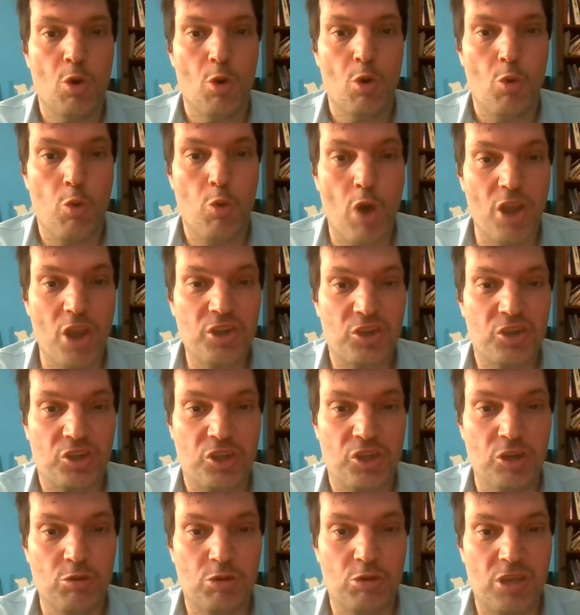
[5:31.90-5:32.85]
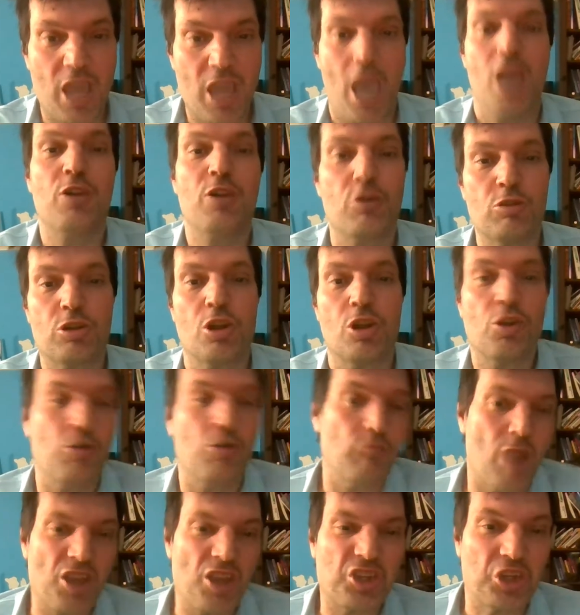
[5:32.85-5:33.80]
was, to cater to
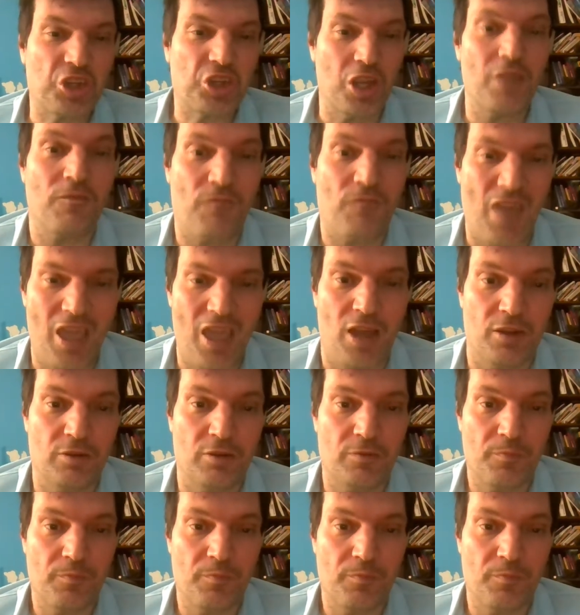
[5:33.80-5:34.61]
the wrestling fan.